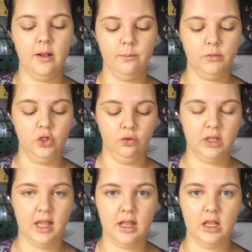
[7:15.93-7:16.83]
you
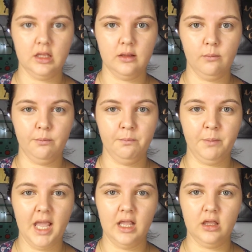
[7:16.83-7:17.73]
can
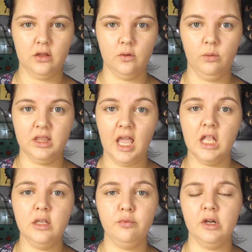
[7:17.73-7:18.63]
bake with any
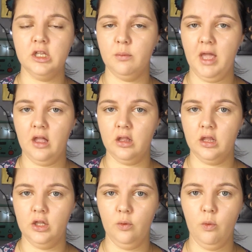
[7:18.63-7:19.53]
pressed powder that
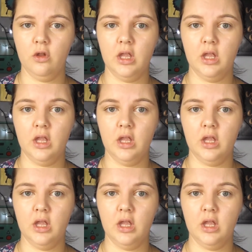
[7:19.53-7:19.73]
you want